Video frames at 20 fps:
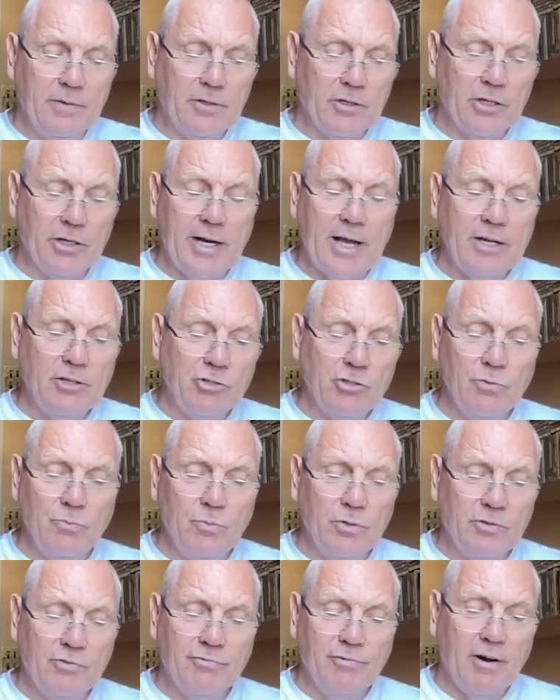connection
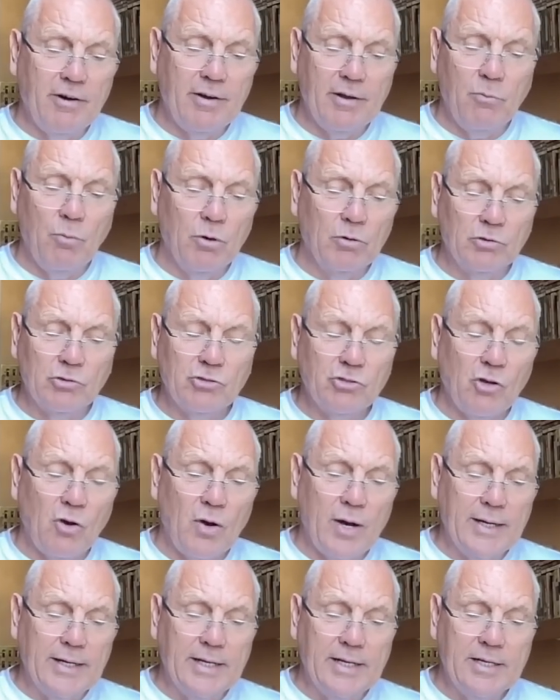was very
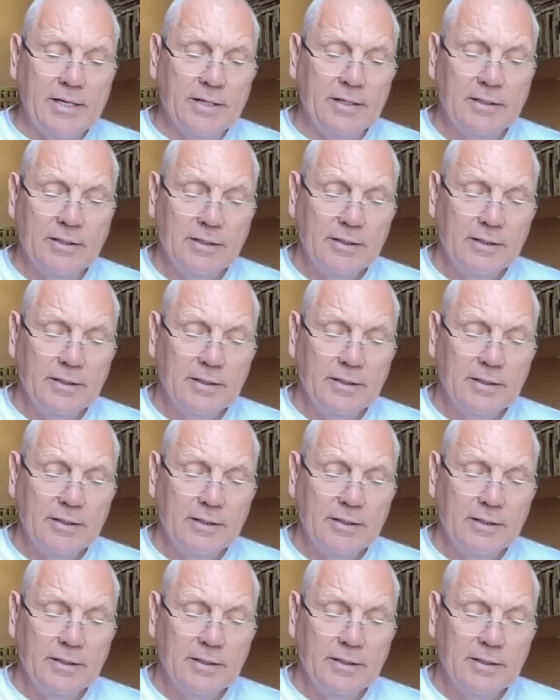one-sided